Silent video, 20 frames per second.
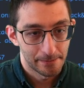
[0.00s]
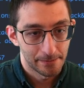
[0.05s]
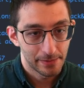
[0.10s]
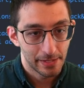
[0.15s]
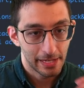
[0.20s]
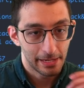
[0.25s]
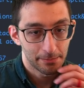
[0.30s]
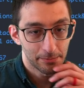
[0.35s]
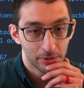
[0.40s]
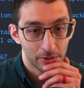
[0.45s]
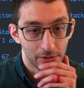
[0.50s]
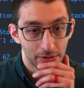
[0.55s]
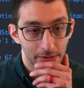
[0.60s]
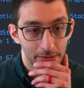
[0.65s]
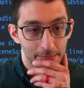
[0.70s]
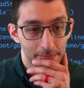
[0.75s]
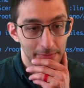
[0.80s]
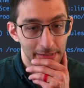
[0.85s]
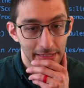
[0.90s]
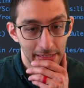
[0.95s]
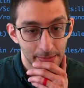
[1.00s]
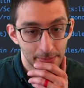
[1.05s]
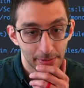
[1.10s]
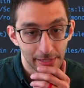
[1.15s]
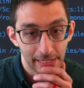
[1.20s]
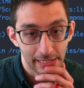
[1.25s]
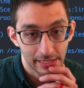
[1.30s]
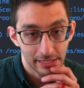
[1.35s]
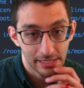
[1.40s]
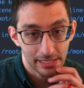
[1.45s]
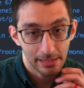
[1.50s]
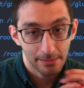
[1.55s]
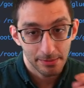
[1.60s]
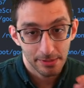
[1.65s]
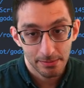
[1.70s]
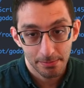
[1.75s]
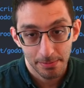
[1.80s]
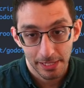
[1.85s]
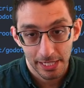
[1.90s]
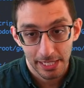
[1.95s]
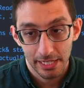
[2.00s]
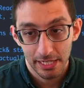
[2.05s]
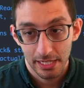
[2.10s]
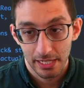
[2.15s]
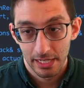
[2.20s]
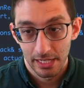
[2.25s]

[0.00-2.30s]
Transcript: Yeah, it broke. But did it break at the same spot?